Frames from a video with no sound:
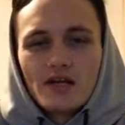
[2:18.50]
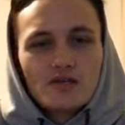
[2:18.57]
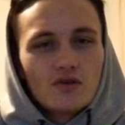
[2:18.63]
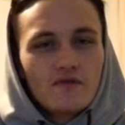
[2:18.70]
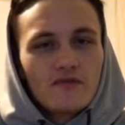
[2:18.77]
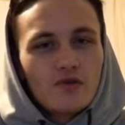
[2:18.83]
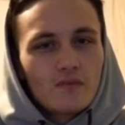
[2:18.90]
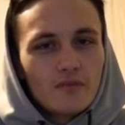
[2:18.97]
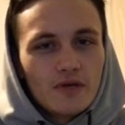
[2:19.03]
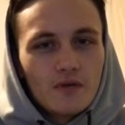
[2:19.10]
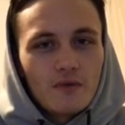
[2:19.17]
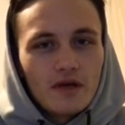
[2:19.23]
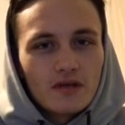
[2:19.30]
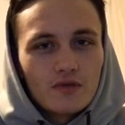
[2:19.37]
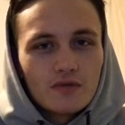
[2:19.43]
So if you're
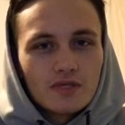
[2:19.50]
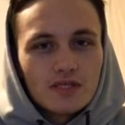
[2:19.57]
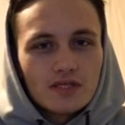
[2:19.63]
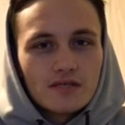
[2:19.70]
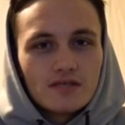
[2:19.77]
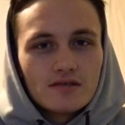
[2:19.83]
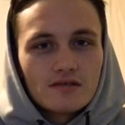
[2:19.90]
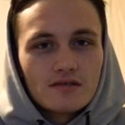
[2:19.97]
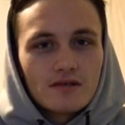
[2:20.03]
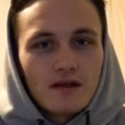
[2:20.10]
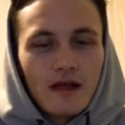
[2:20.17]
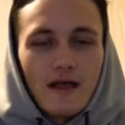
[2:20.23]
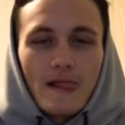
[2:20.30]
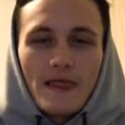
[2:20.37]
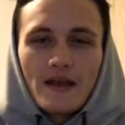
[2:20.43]
midway through a season,
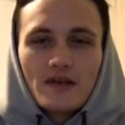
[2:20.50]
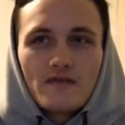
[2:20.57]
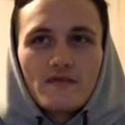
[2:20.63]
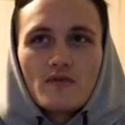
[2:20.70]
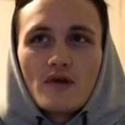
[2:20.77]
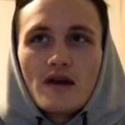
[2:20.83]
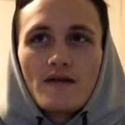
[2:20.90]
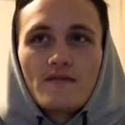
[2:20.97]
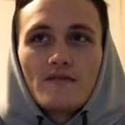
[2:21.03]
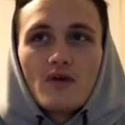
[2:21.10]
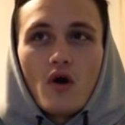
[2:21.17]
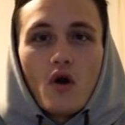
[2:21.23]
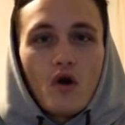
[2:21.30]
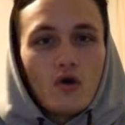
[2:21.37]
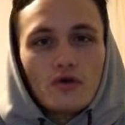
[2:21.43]
and if you have
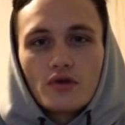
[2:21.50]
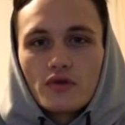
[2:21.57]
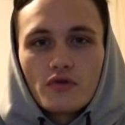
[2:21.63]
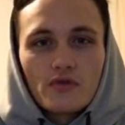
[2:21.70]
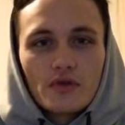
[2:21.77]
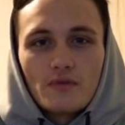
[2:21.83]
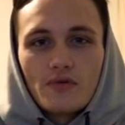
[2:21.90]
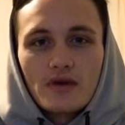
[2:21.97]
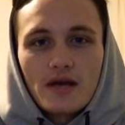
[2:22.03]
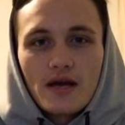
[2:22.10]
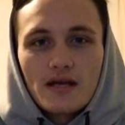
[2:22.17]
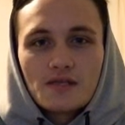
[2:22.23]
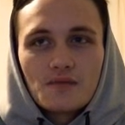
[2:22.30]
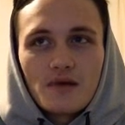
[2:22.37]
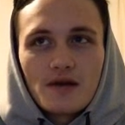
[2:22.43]
all your 3-point
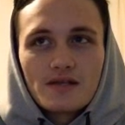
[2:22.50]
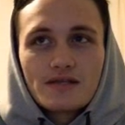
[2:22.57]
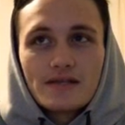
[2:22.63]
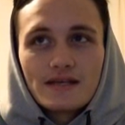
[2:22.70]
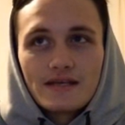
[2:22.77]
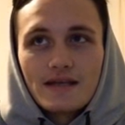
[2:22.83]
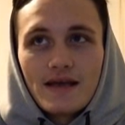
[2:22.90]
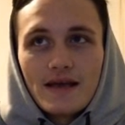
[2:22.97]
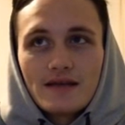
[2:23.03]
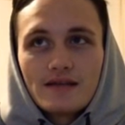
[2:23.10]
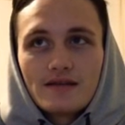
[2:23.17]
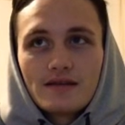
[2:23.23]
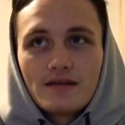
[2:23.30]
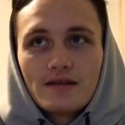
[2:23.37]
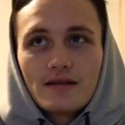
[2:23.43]
hotspots in that,
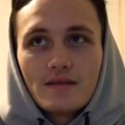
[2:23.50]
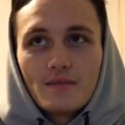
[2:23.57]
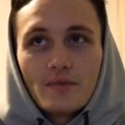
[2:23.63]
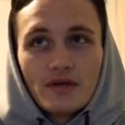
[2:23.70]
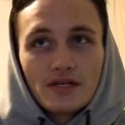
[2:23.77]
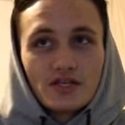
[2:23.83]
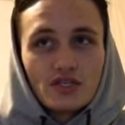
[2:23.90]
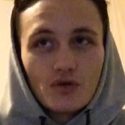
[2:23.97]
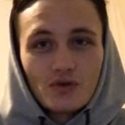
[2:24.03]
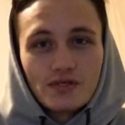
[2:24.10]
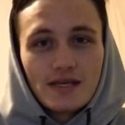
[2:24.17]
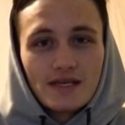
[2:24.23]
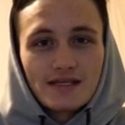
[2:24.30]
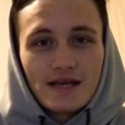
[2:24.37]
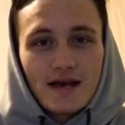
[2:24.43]
but it shows
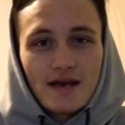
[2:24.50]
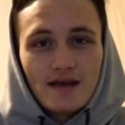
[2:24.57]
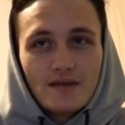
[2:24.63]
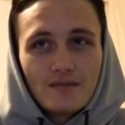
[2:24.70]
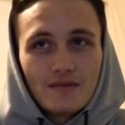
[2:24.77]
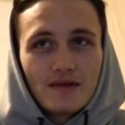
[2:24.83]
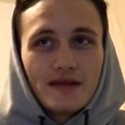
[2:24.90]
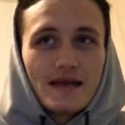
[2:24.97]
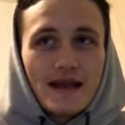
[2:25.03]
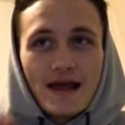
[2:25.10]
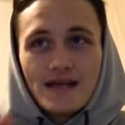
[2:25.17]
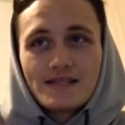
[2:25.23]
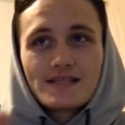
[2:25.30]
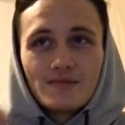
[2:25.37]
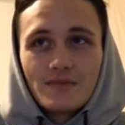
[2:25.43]
that it's hot, it
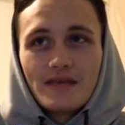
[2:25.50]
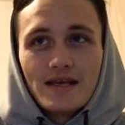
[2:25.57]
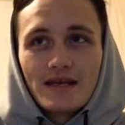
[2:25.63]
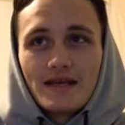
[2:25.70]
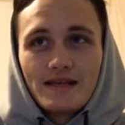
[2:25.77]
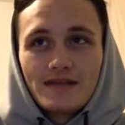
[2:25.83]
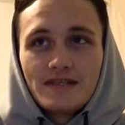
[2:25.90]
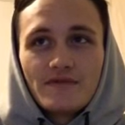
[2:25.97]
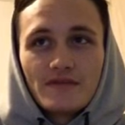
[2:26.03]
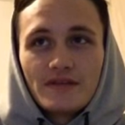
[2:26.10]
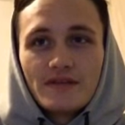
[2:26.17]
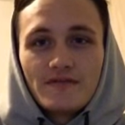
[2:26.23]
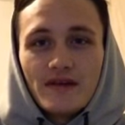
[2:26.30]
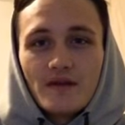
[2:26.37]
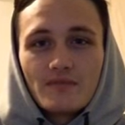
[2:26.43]
has to be at least
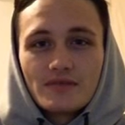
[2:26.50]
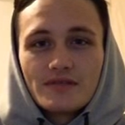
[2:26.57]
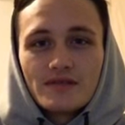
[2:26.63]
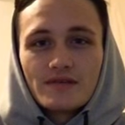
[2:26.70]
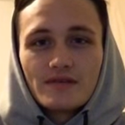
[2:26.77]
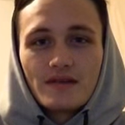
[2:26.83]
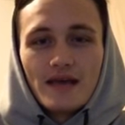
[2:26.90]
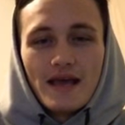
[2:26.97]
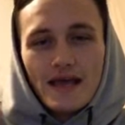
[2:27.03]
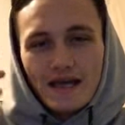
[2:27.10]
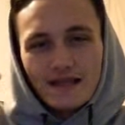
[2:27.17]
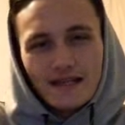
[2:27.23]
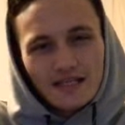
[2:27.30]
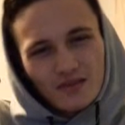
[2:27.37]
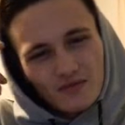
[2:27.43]
55%.
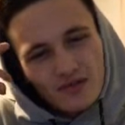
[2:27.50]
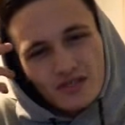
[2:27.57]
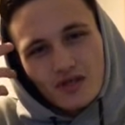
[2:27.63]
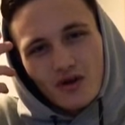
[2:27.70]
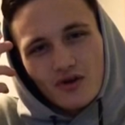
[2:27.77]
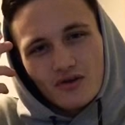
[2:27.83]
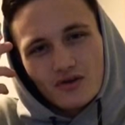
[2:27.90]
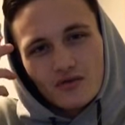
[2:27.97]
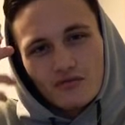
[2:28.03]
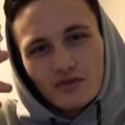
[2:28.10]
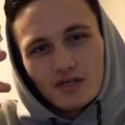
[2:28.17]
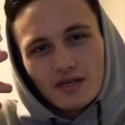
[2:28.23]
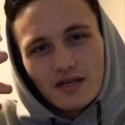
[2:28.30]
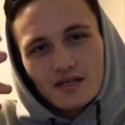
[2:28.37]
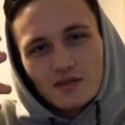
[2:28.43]
And that's where it's hard to
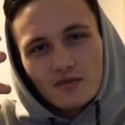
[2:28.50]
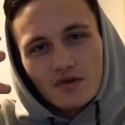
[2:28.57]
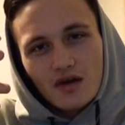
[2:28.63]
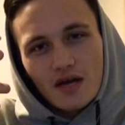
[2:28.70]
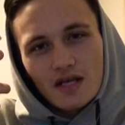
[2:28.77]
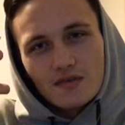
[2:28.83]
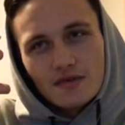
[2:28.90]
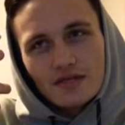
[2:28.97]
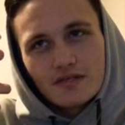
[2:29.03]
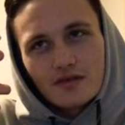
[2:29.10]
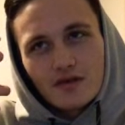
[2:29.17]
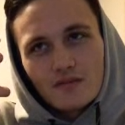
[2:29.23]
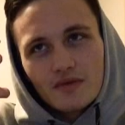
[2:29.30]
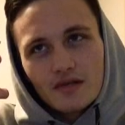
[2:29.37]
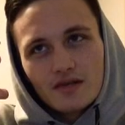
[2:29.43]
realize where your hotspots
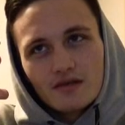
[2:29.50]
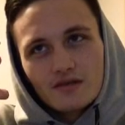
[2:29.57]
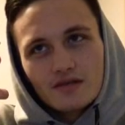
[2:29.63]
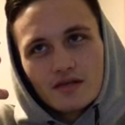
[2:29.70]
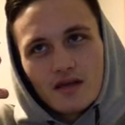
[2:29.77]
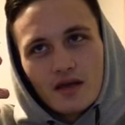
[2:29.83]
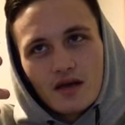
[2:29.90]
are, because